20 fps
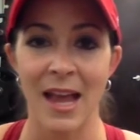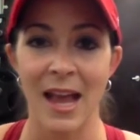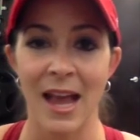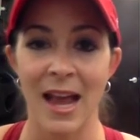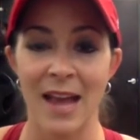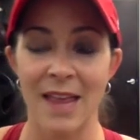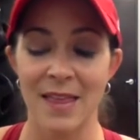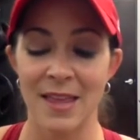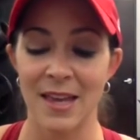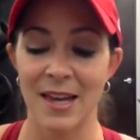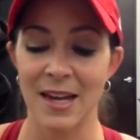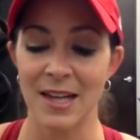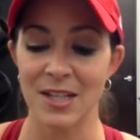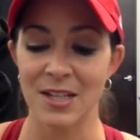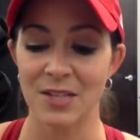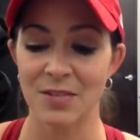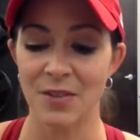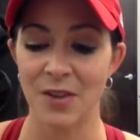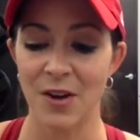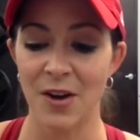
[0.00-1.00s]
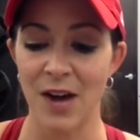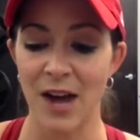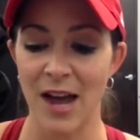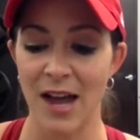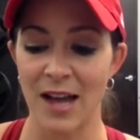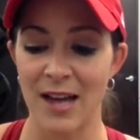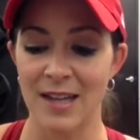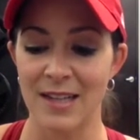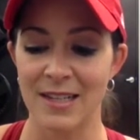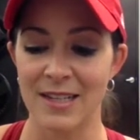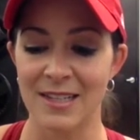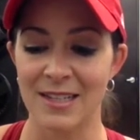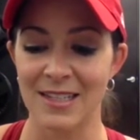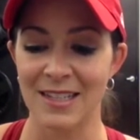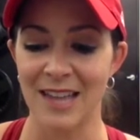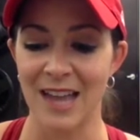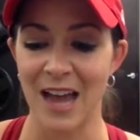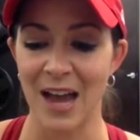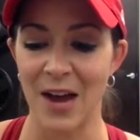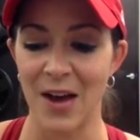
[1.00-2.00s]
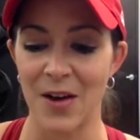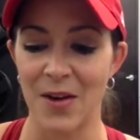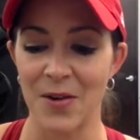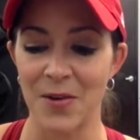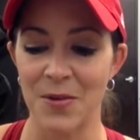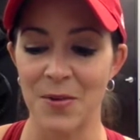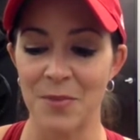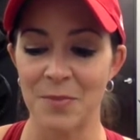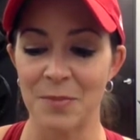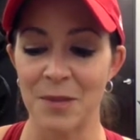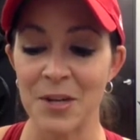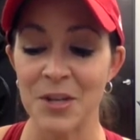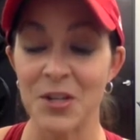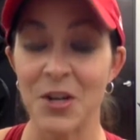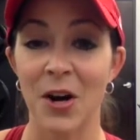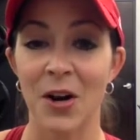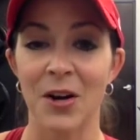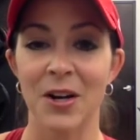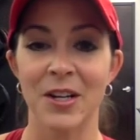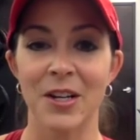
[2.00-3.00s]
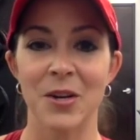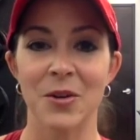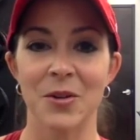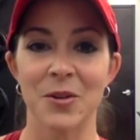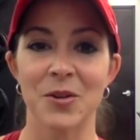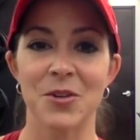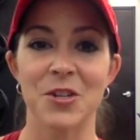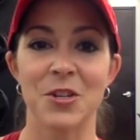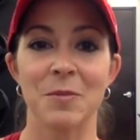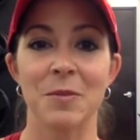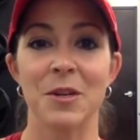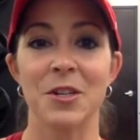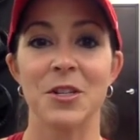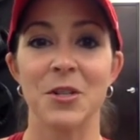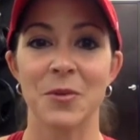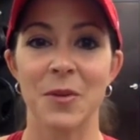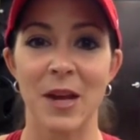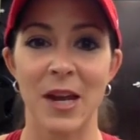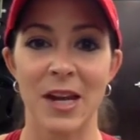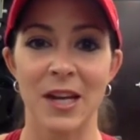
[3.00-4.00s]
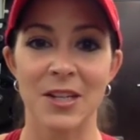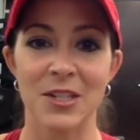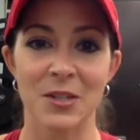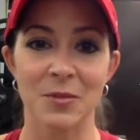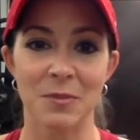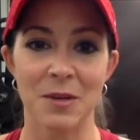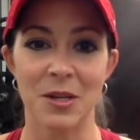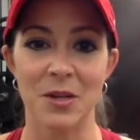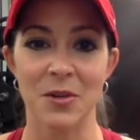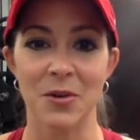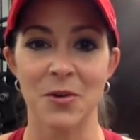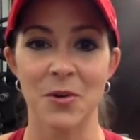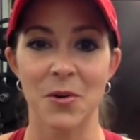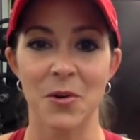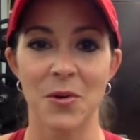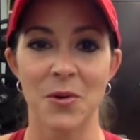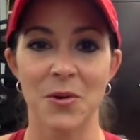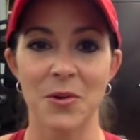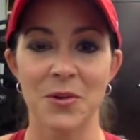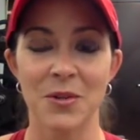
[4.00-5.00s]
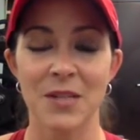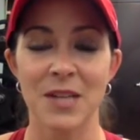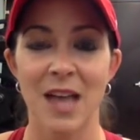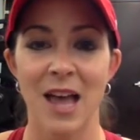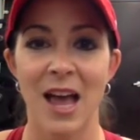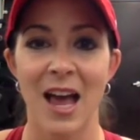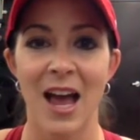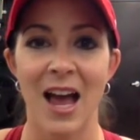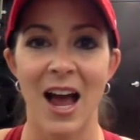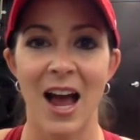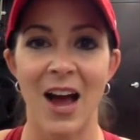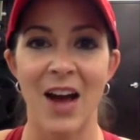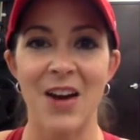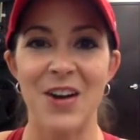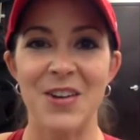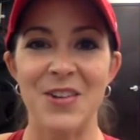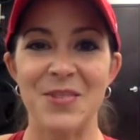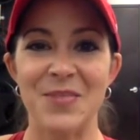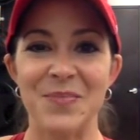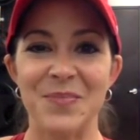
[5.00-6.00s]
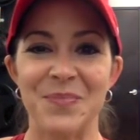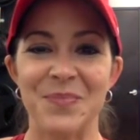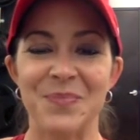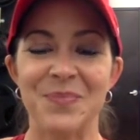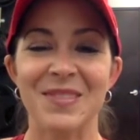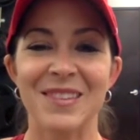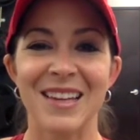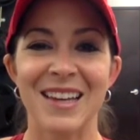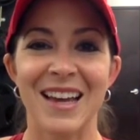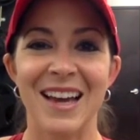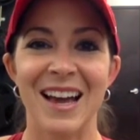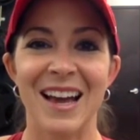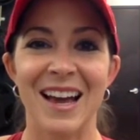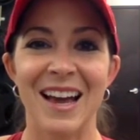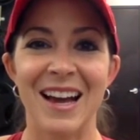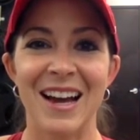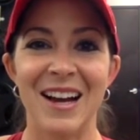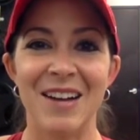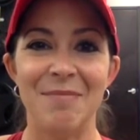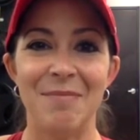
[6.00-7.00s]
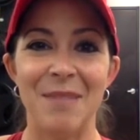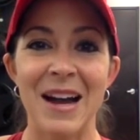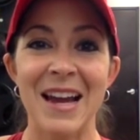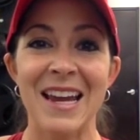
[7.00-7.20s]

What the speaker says: And then as far as how much cardio you should be doing to meet your goals, my